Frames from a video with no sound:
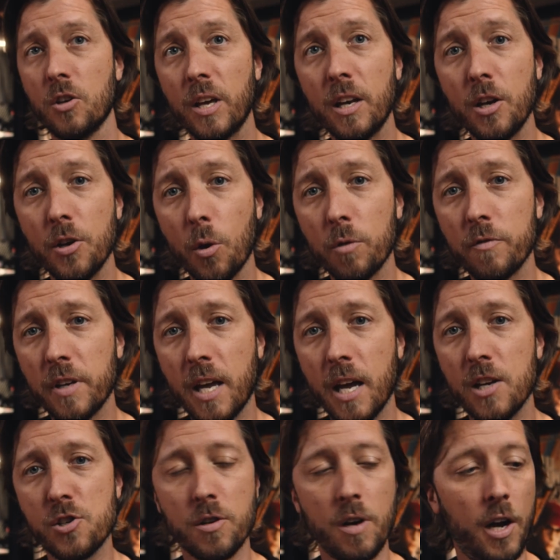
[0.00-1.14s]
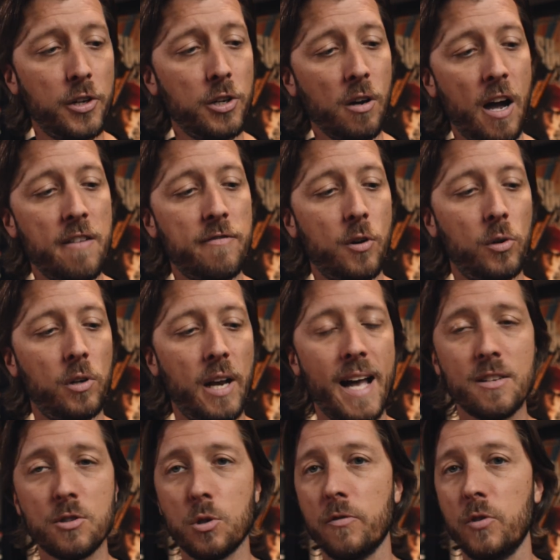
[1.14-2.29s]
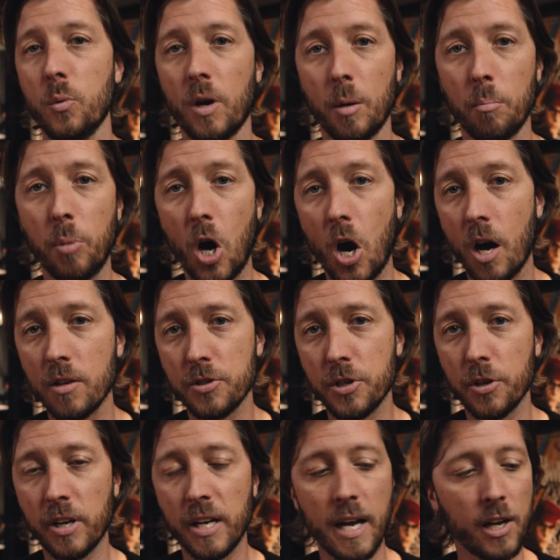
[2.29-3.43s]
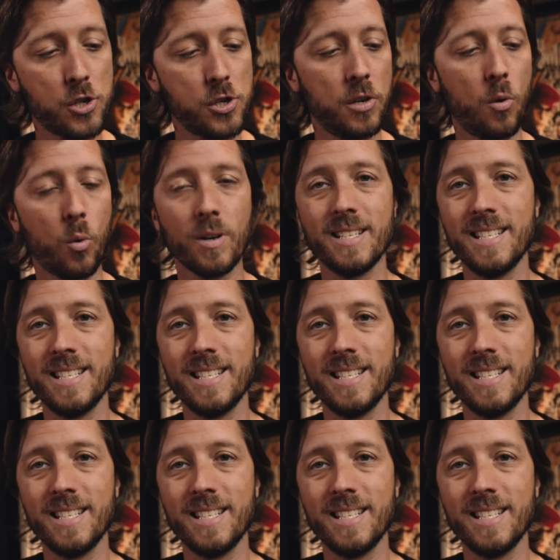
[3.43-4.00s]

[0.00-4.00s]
Get a notification on your iPhone and ask you if you want to pause your connection or